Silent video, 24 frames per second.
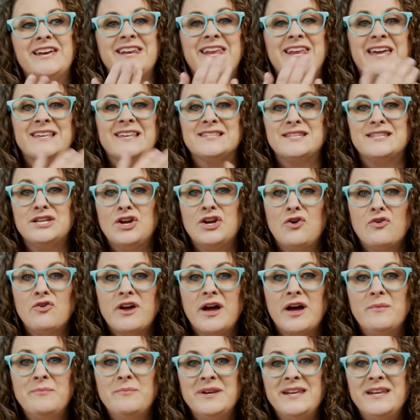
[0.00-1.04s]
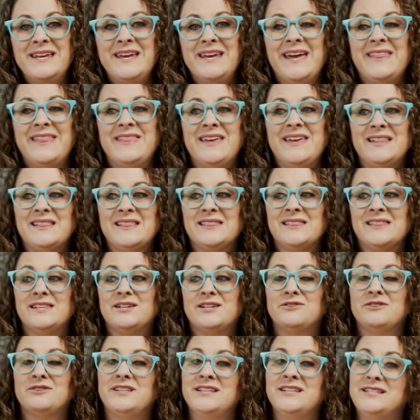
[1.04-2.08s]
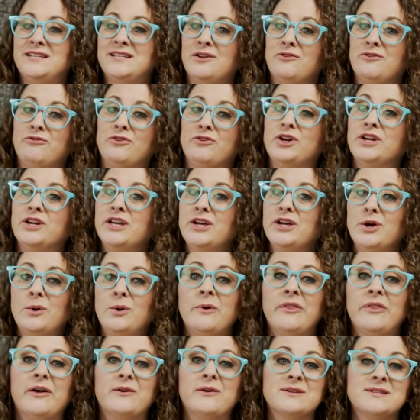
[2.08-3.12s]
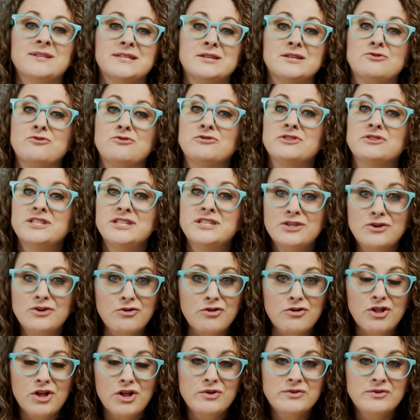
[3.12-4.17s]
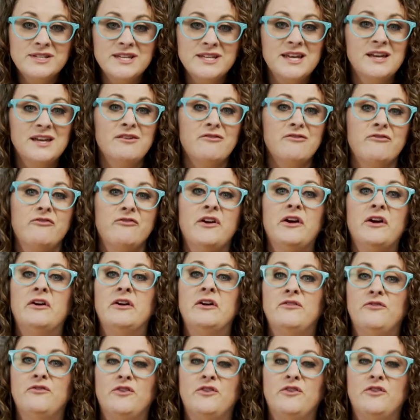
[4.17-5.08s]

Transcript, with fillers: an SEO company and they literally did it for a year without a single deal closing. Very